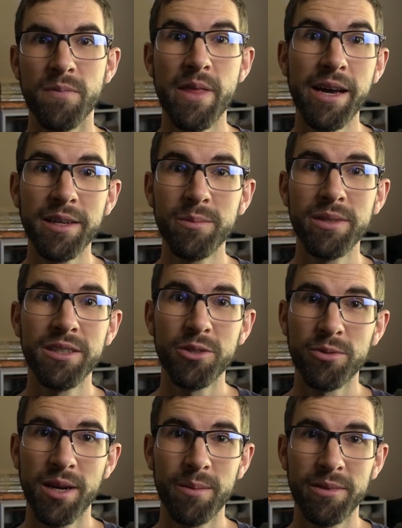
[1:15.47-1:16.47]
That can be
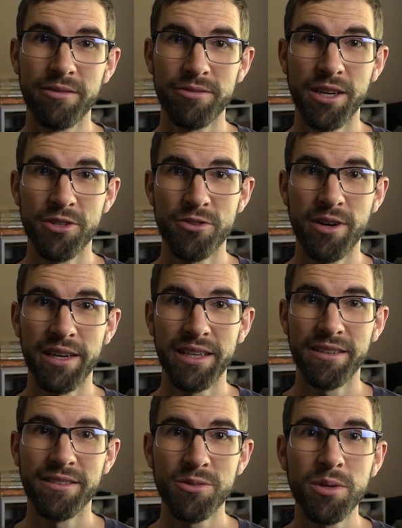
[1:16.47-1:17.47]
incredibly frustrating,
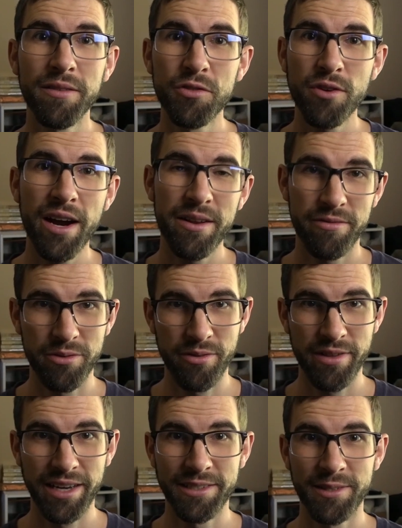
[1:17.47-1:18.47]
so I've tried a few
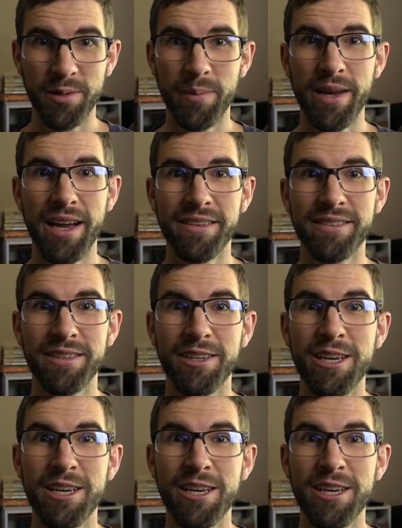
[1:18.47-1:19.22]
things in the past,